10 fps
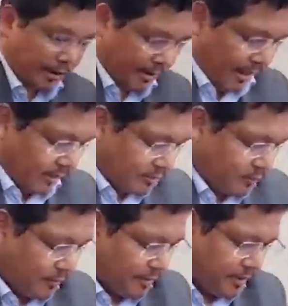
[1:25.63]
Yeah, so
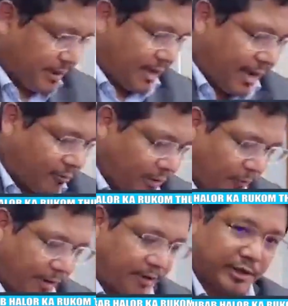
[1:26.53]
we had only
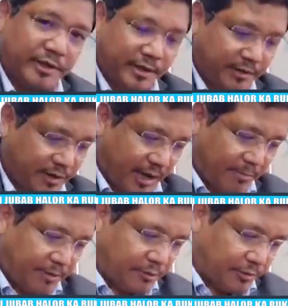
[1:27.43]
one agenda in the
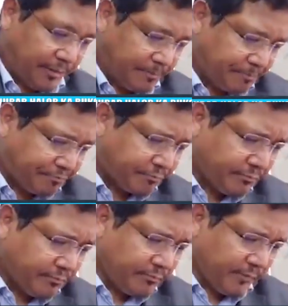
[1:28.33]
cabinet today,
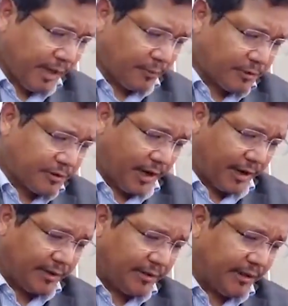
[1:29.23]
and was
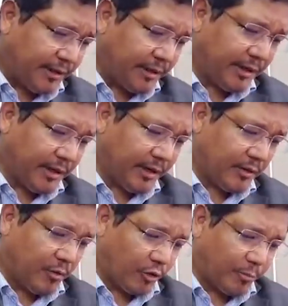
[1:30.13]
regarding the
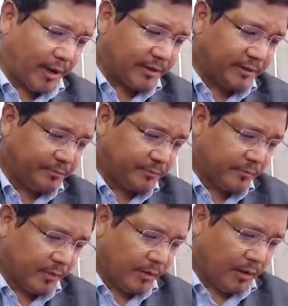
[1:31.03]
court matter
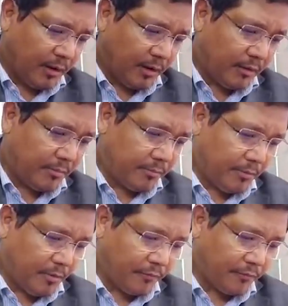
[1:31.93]

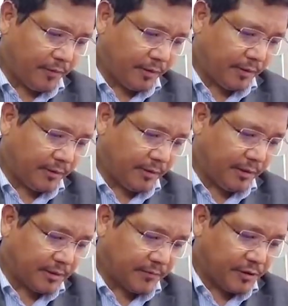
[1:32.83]
of the
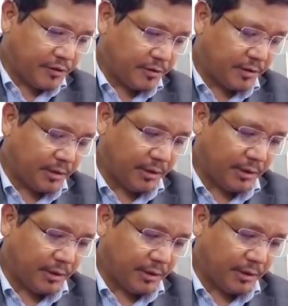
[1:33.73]
reservation